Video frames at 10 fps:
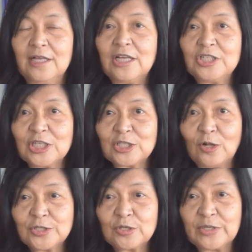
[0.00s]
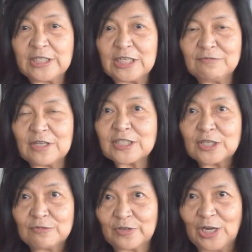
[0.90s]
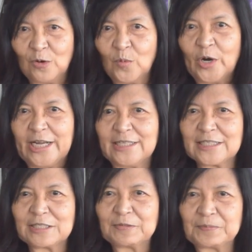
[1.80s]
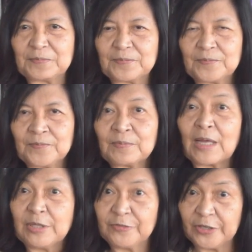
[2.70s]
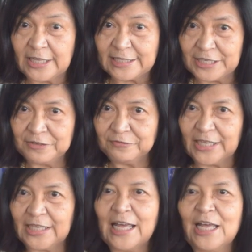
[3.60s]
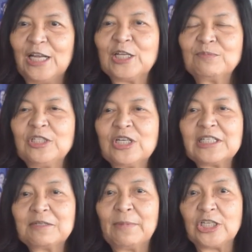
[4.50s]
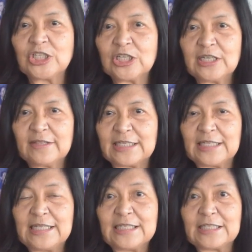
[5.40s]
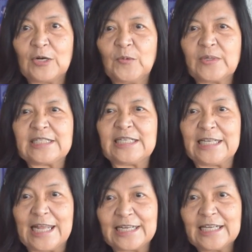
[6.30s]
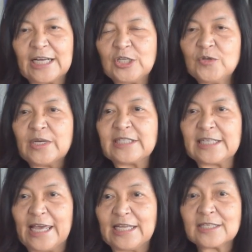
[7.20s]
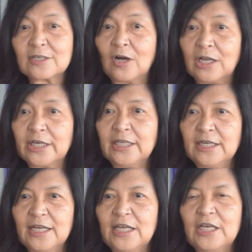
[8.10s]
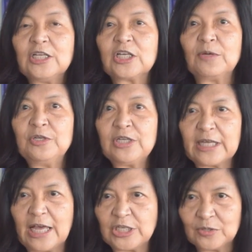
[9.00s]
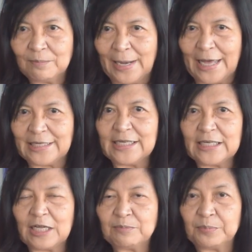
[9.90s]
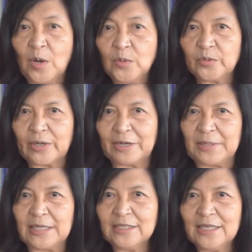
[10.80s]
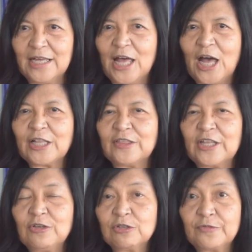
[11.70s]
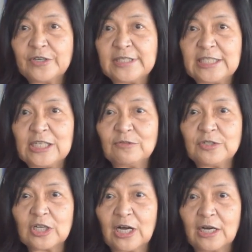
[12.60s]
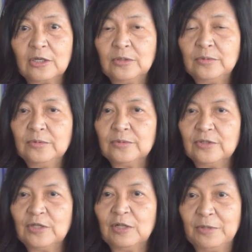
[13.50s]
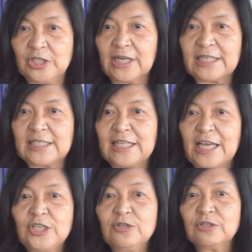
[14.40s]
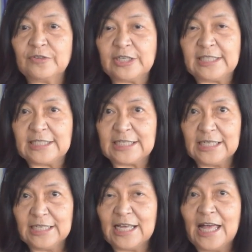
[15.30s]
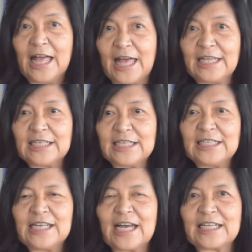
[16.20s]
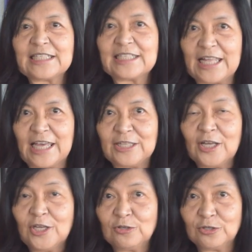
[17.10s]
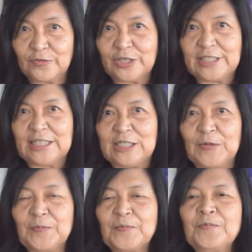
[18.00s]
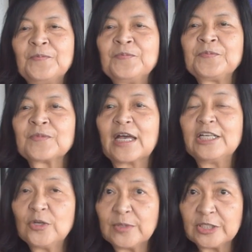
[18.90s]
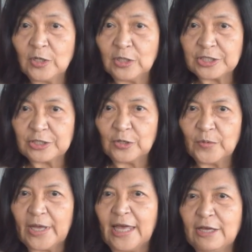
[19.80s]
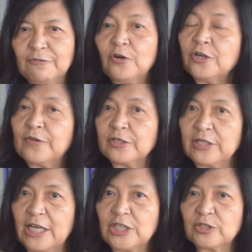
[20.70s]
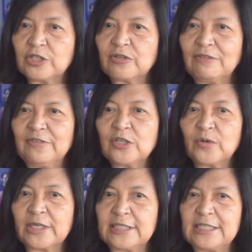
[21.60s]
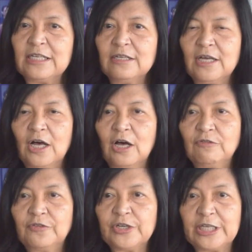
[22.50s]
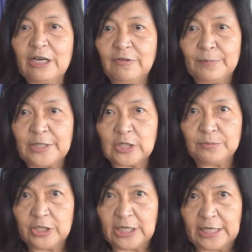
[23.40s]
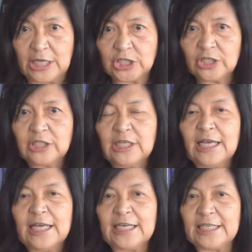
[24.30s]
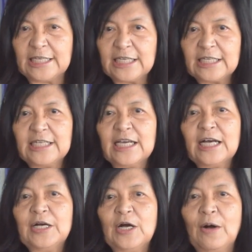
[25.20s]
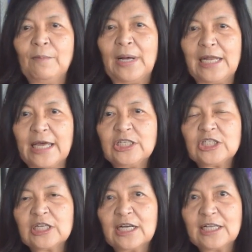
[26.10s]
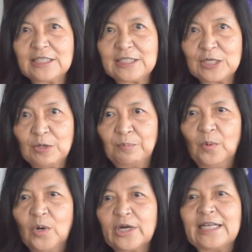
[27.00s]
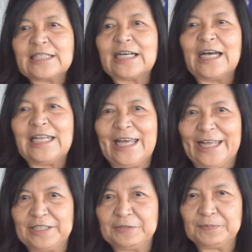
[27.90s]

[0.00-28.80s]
She has also received several awards. But for this evening, let me just mention that Tita was a NEDA USAID scholar in communication planning and programming at the University of Chicago, Michigan State University, and Indiana State University. She was also a Ford Foundation travel grantee for development communication in India, Malaysia, Singapore, and Thailand.